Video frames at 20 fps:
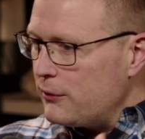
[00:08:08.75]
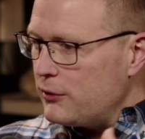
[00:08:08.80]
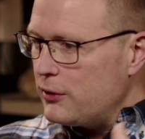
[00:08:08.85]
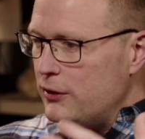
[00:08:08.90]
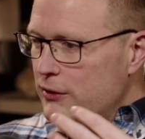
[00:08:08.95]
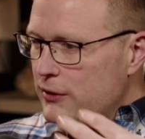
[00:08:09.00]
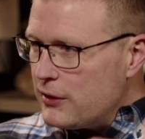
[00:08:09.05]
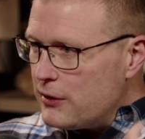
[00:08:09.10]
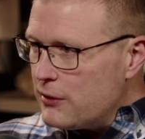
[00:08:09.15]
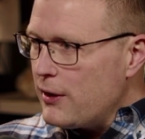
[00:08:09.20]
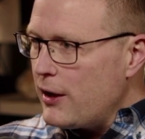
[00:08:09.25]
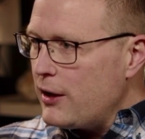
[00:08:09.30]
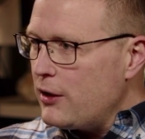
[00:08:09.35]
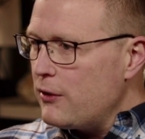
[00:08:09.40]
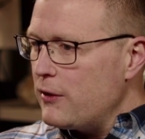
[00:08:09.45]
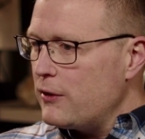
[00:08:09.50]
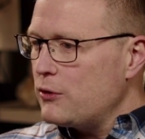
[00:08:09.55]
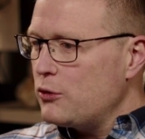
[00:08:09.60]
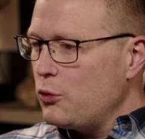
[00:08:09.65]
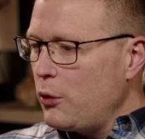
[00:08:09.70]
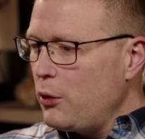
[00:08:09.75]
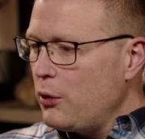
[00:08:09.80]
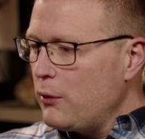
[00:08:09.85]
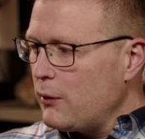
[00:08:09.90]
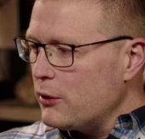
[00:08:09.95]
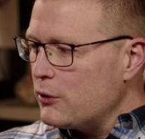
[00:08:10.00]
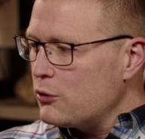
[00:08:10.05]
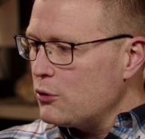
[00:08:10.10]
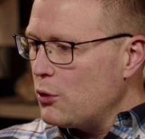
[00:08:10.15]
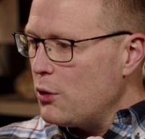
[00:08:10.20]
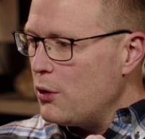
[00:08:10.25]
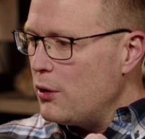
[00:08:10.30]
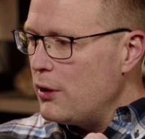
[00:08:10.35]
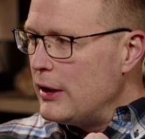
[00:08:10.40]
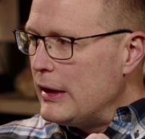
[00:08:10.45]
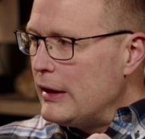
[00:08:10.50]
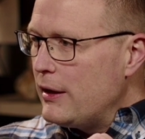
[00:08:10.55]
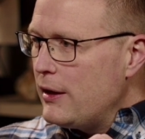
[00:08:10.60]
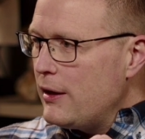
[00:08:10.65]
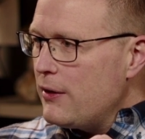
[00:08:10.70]
to till that into the soil of our soul
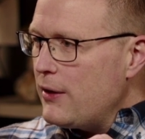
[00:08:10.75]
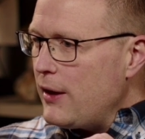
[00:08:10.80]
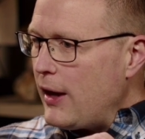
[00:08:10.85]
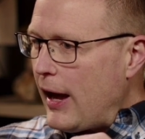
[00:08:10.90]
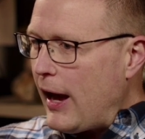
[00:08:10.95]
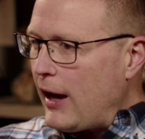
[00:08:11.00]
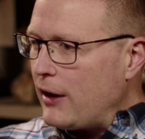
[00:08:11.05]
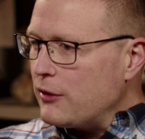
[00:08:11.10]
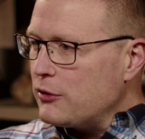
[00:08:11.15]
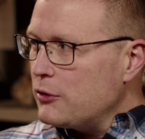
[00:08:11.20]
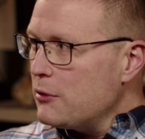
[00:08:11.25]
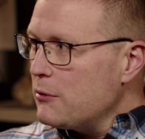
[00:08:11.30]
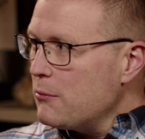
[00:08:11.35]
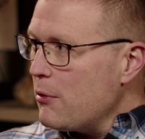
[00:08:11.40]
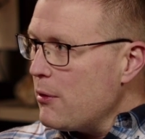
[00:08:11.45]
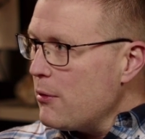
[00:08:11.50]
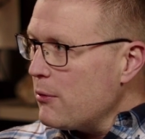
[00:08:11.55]
that actually